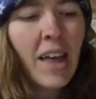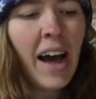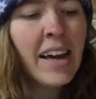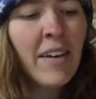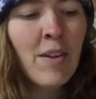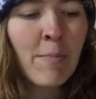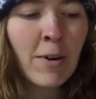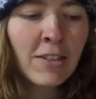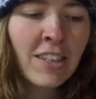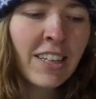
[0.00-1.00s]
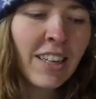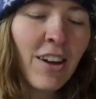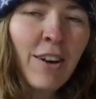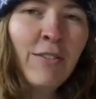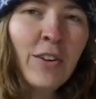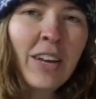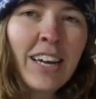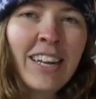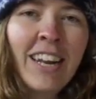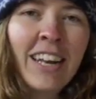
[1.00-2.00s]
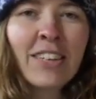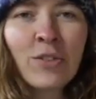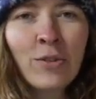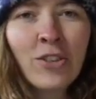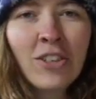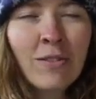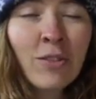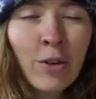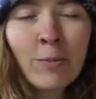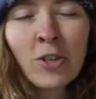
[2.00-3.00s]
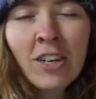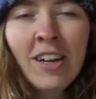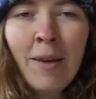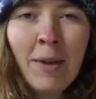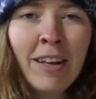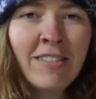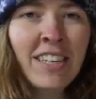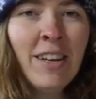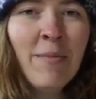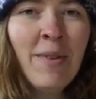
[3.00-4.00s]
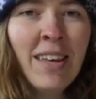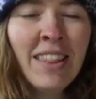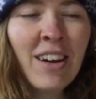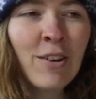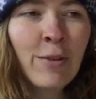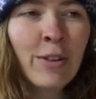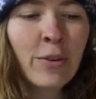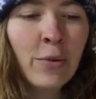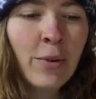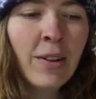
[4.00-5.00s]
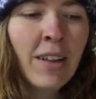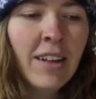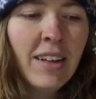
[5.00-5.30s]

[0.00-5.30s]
I haven't personally thought of doing a kinetic sculpture. sculpture. I mean, I've seen them and they are really cool.